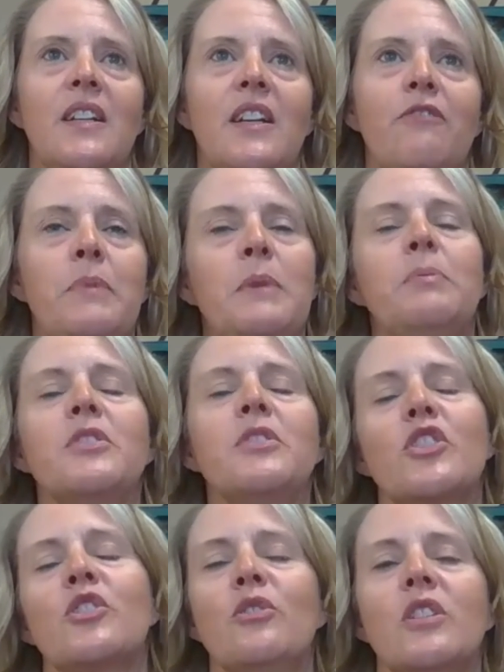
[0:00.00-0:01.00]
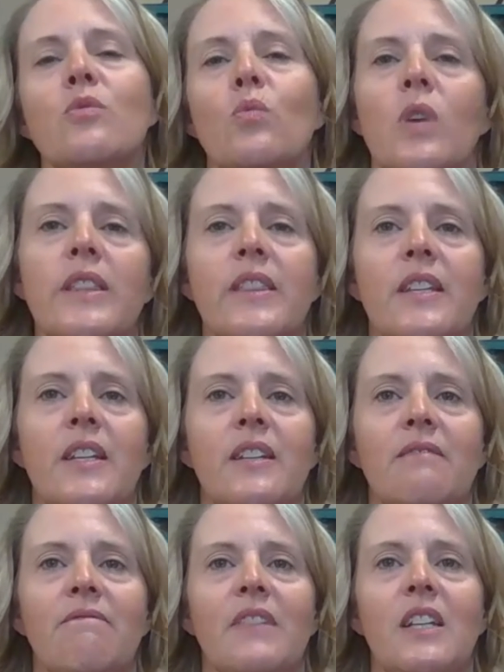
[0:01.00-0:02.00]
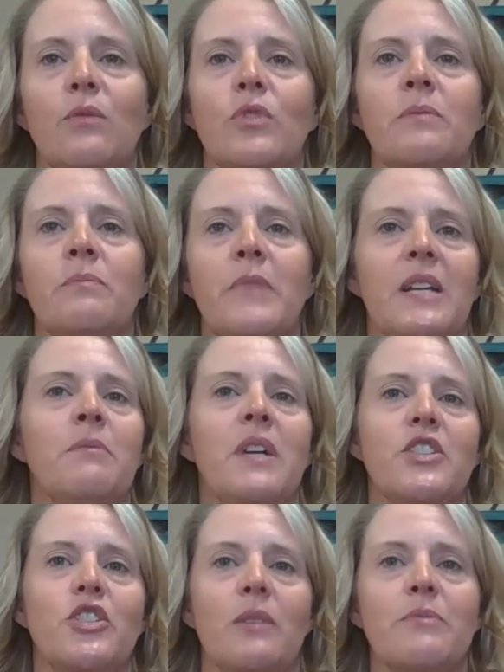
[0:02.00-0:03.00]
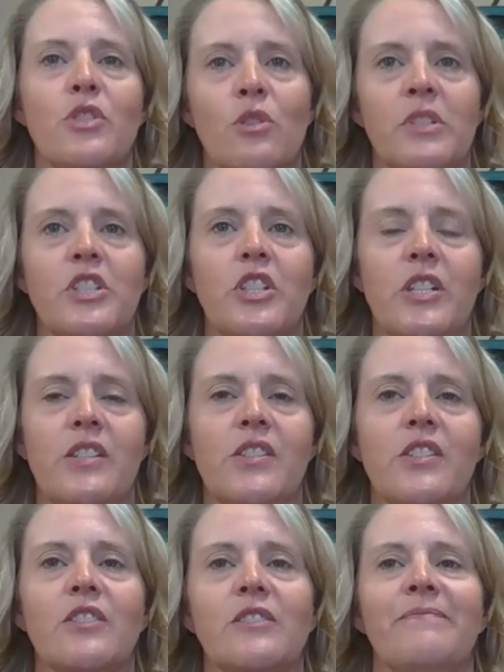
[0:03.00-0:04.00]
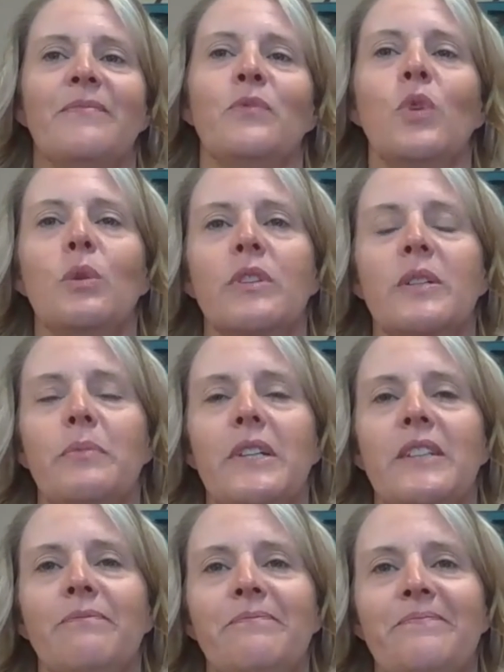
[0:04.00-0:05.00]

if people just knew this one thing, it would make my job so much easier, what would it be?